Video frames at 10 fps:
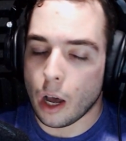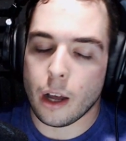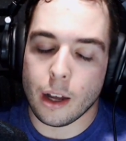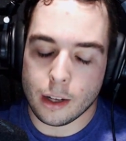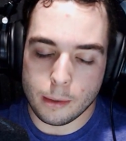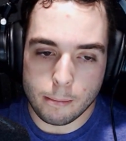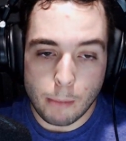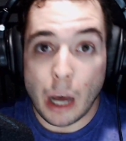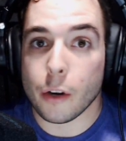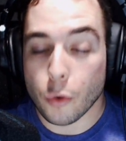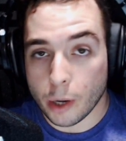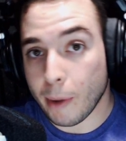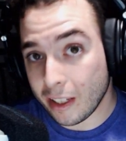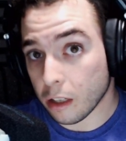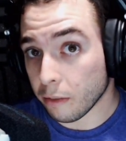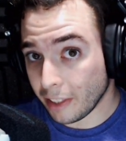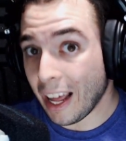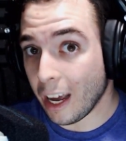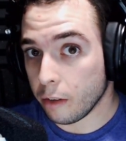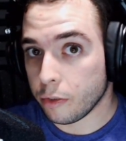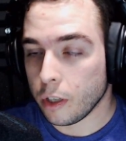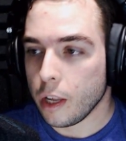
monitoring myself live.